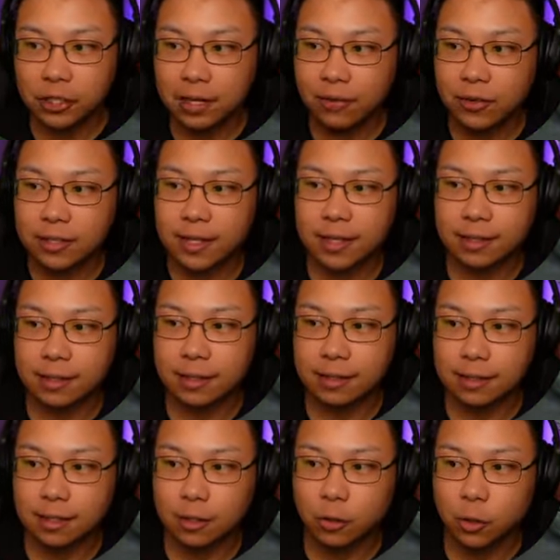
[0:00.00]
never tested to
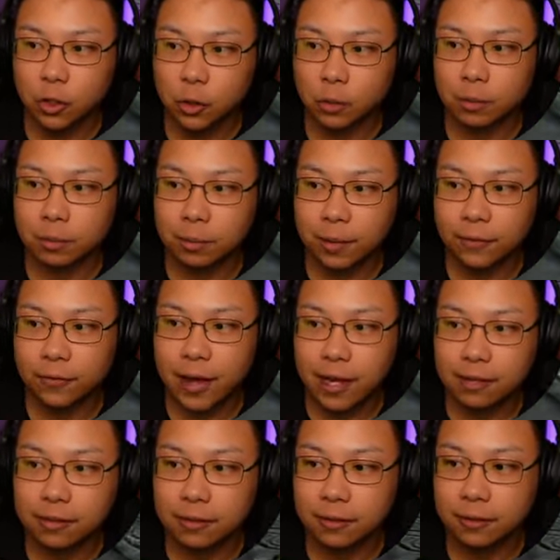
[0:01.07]
see which one would be
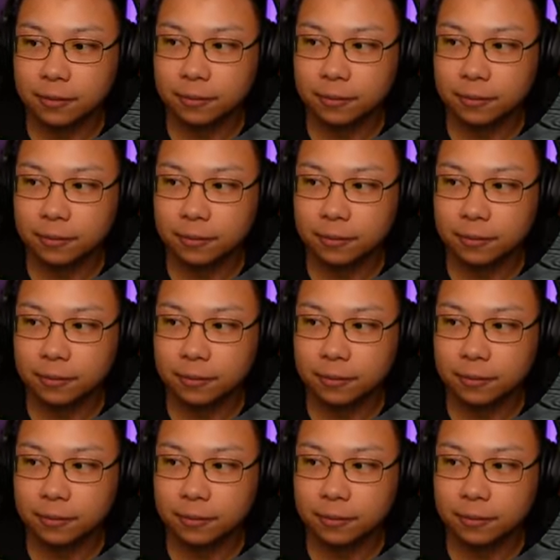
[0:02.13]
faster.